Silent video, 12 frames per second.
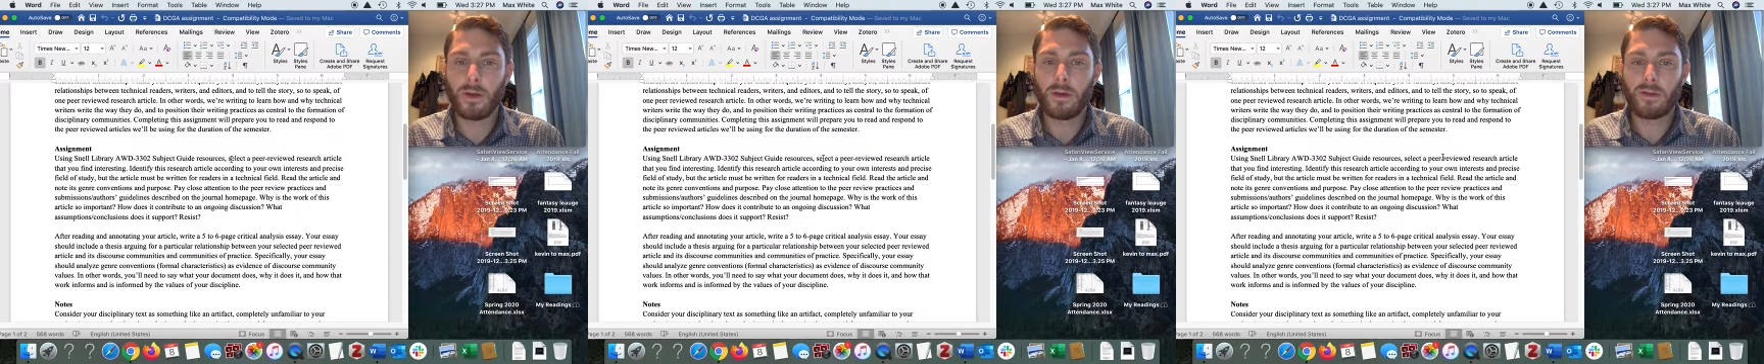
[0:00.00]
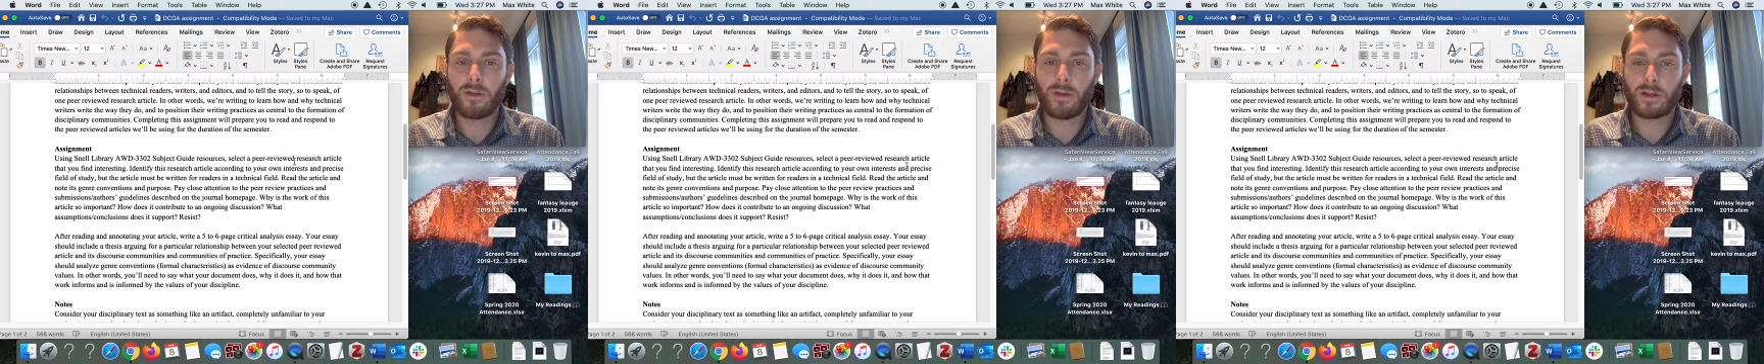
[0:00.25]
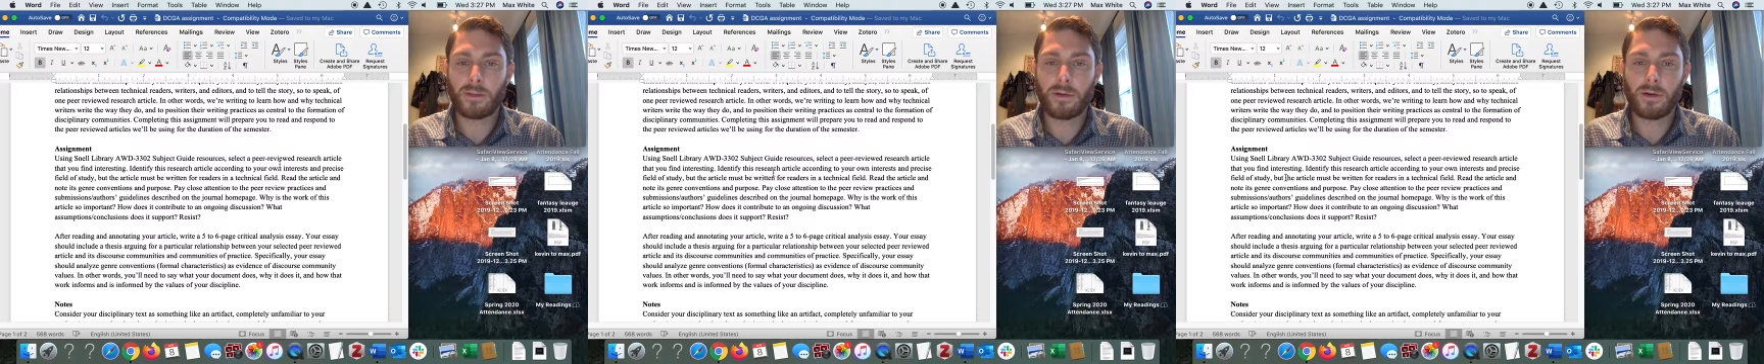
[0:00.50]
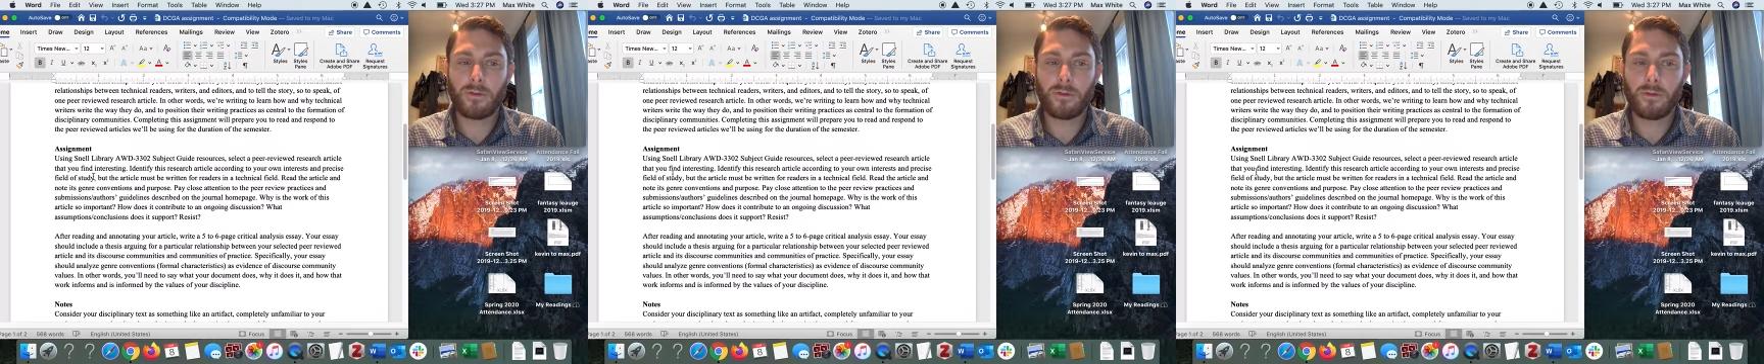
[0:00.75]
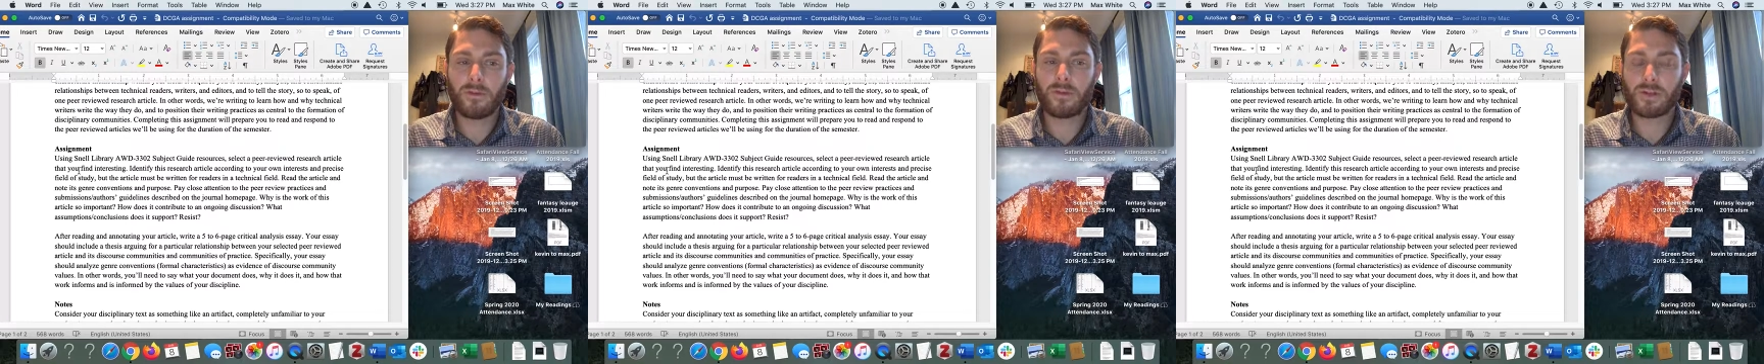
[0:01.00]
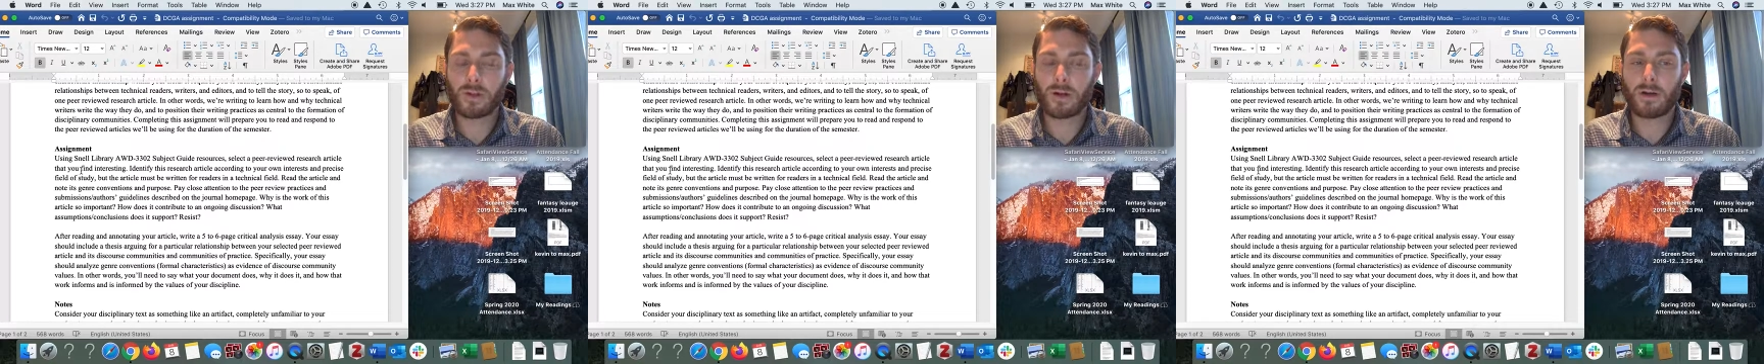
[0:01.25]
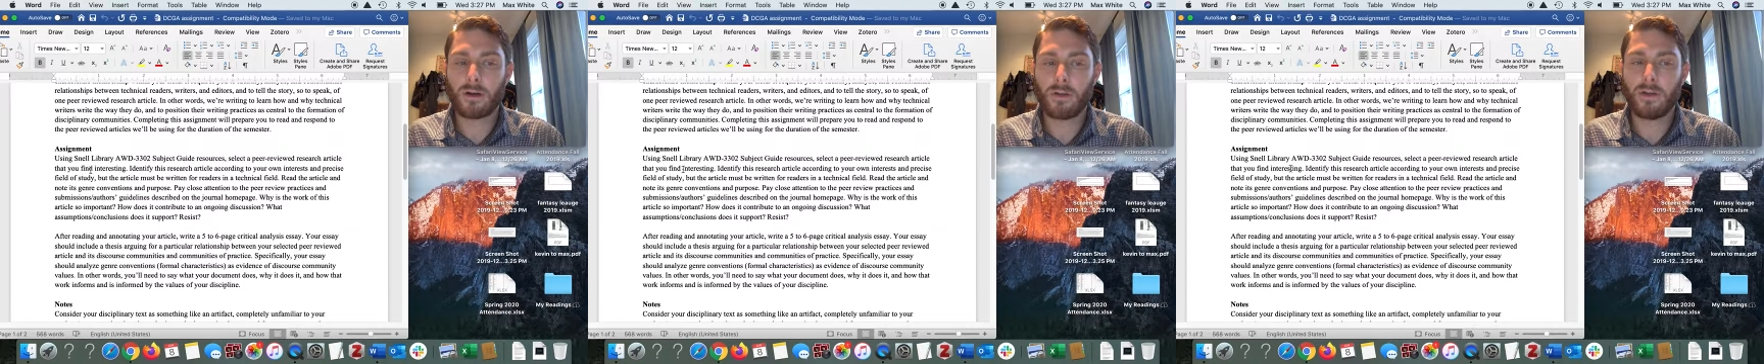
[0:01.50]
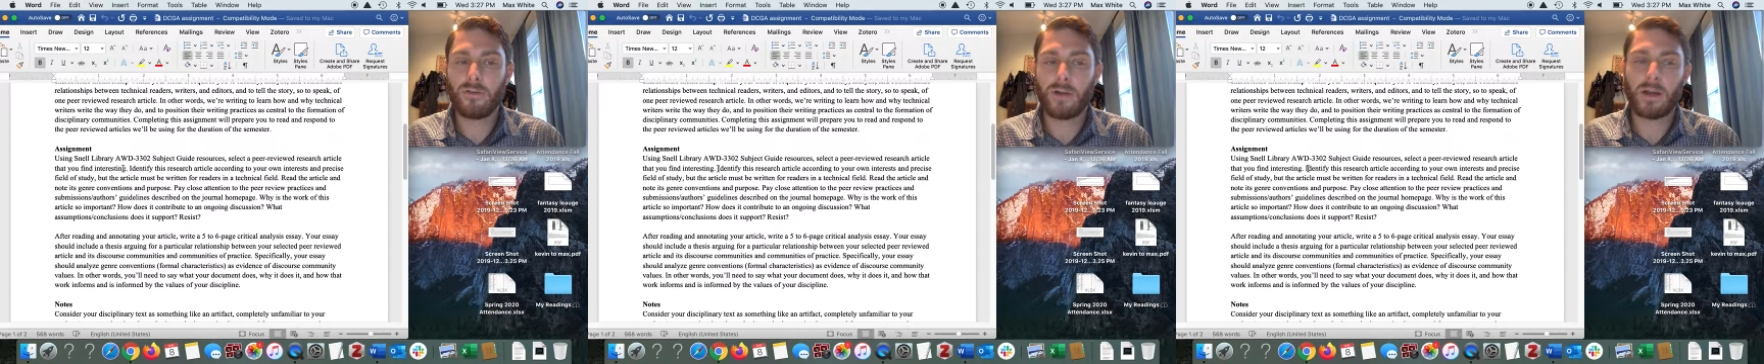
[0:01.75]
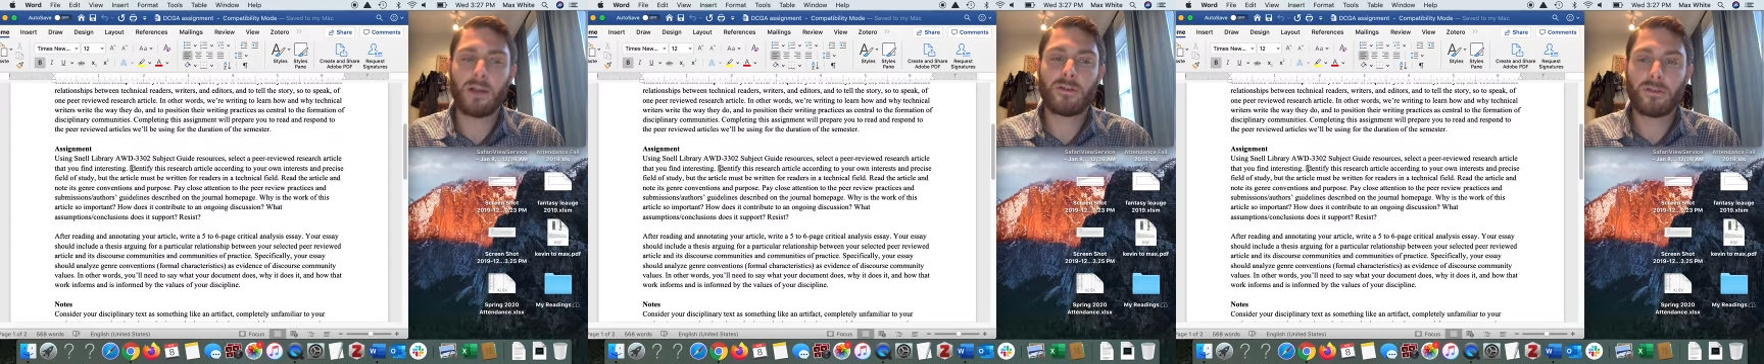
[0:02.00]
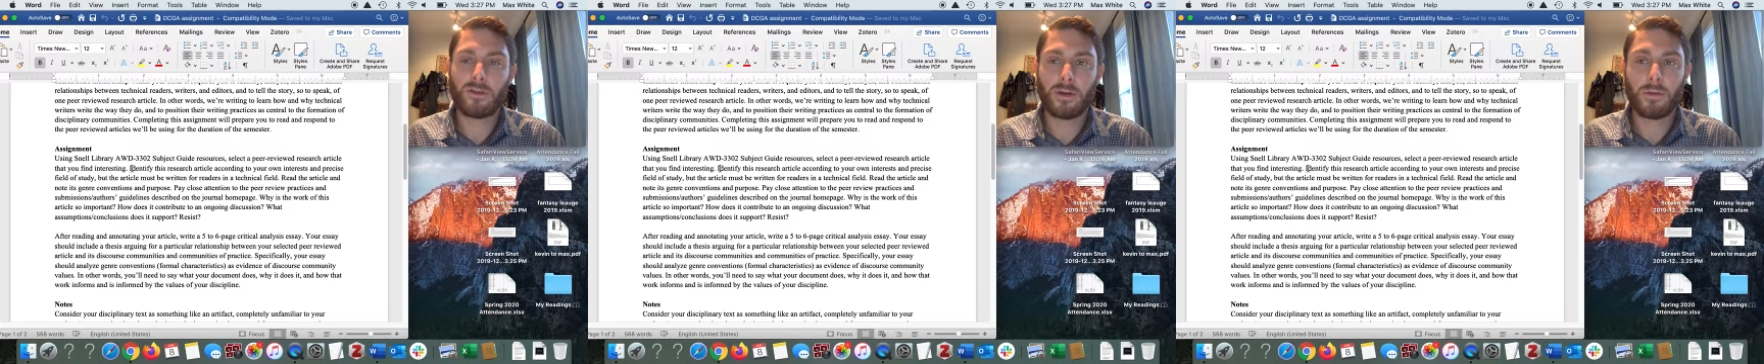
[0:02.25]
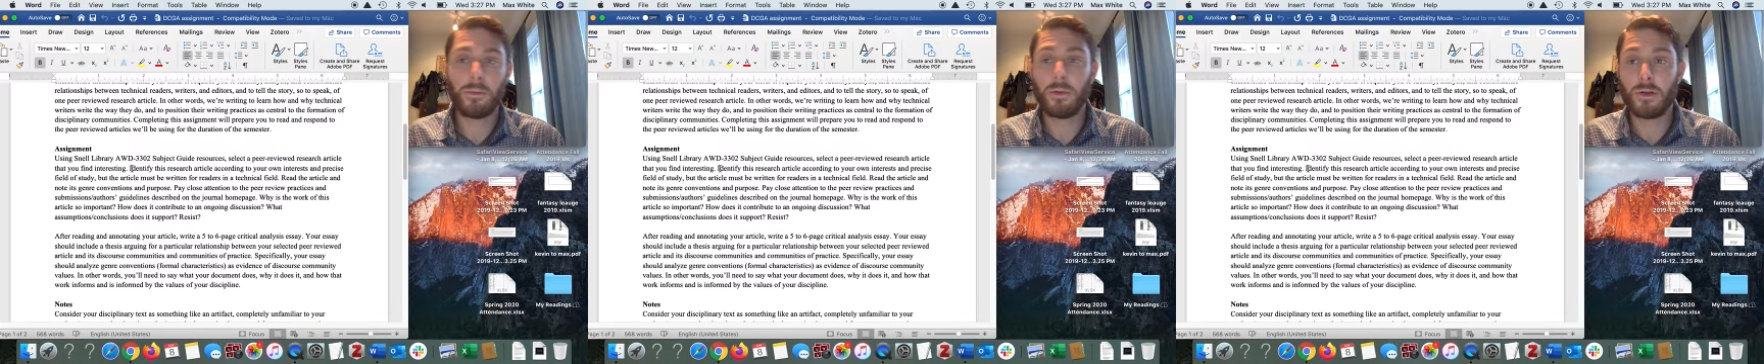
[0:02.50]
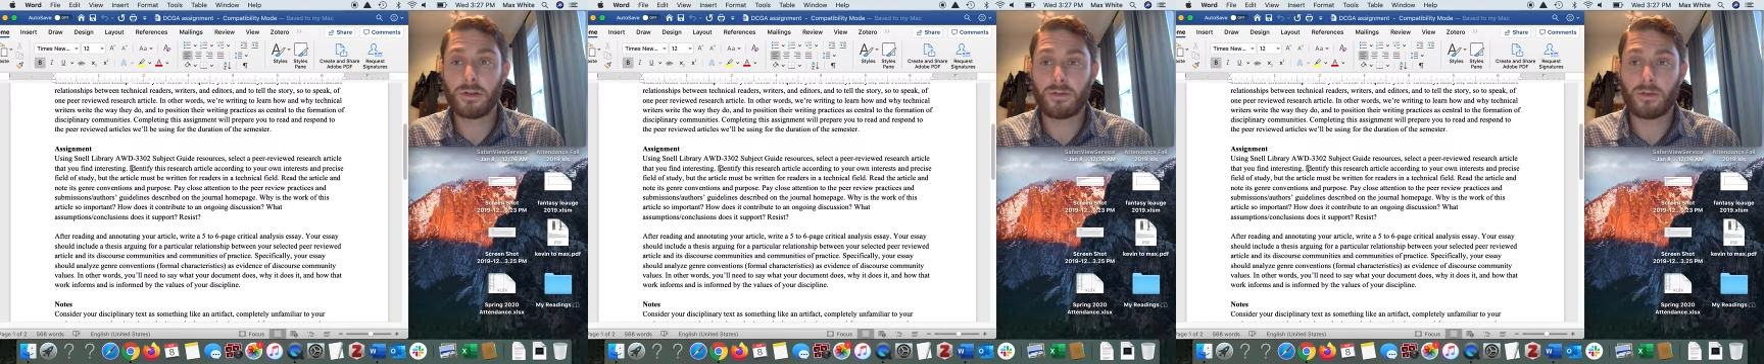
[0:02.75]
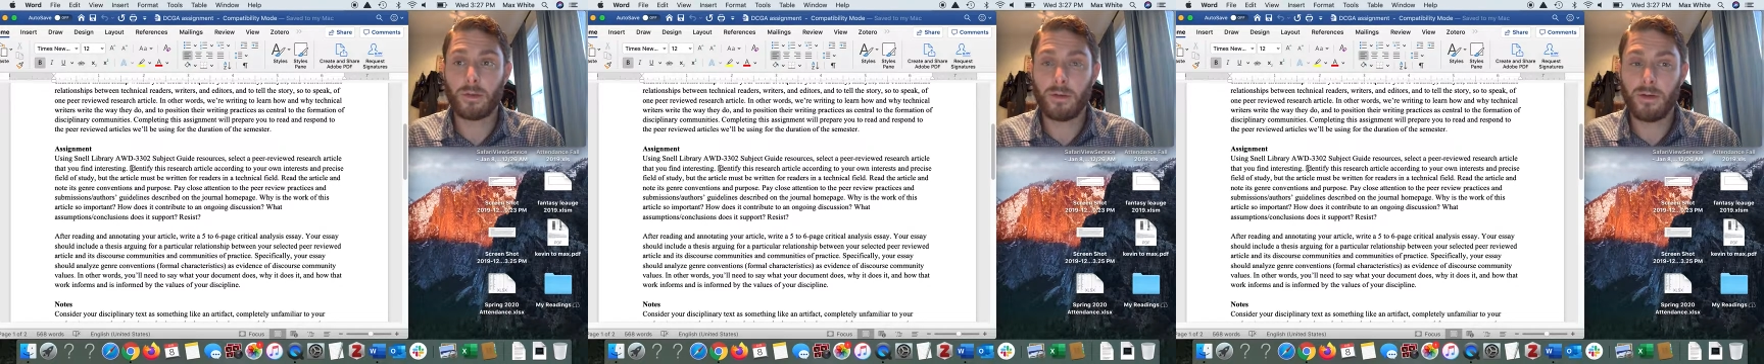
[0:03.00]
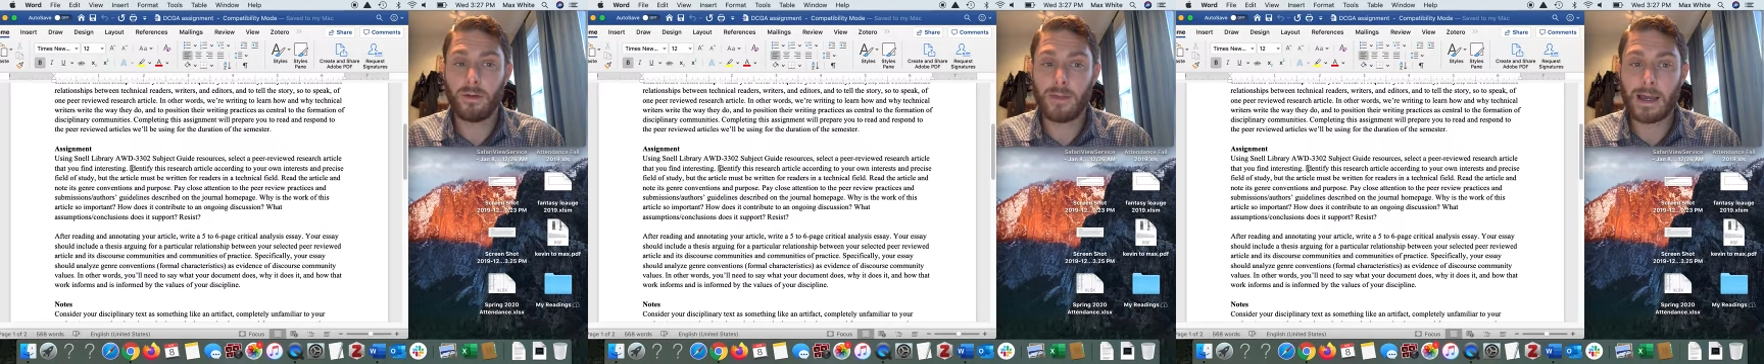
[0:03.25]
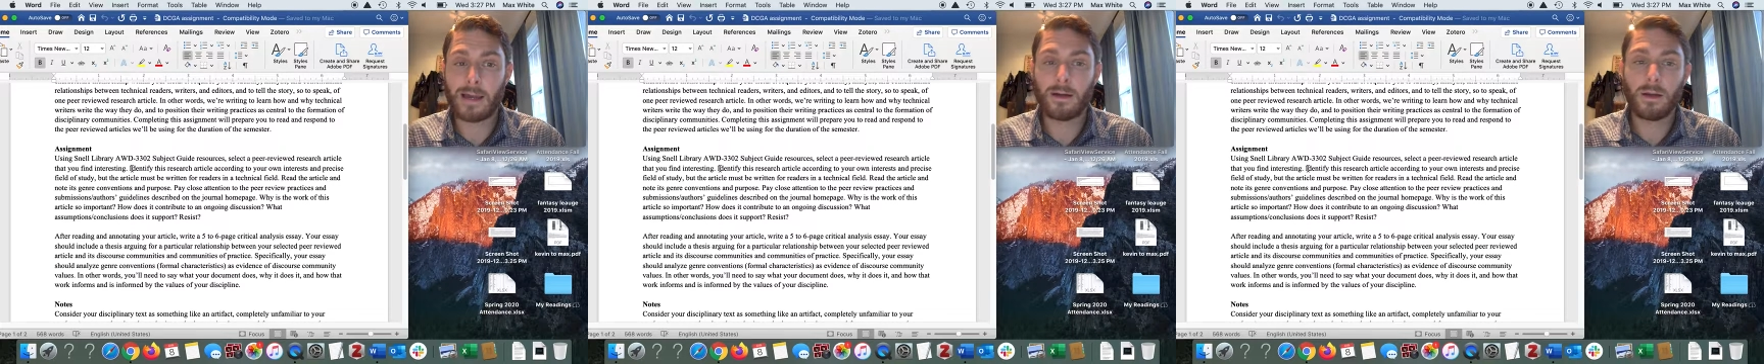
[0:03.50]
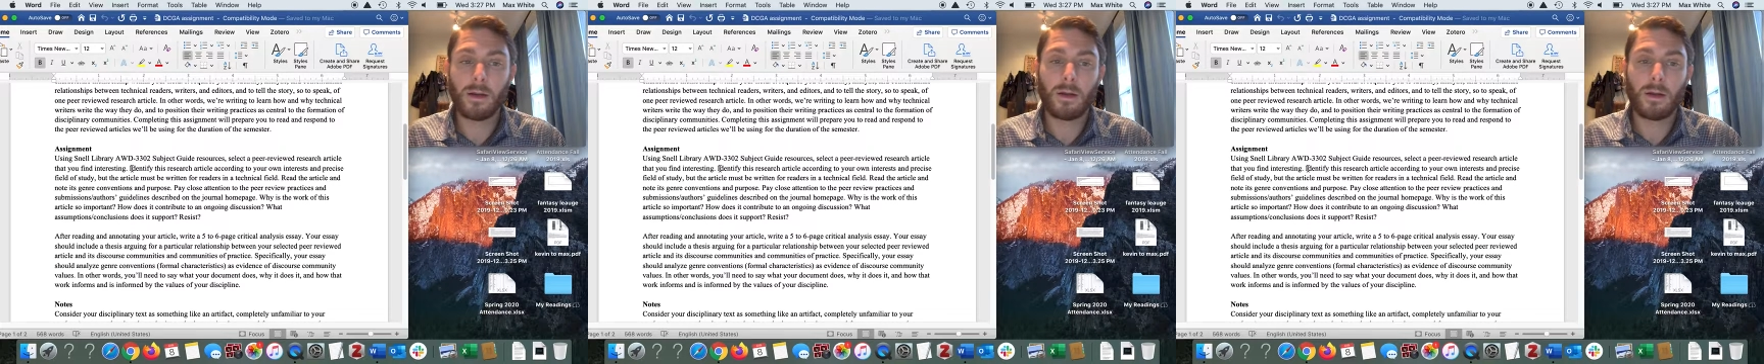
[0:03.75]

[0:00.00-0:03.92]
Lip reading: select a peer-reviewed research article that you find interesting. You just saw me do that.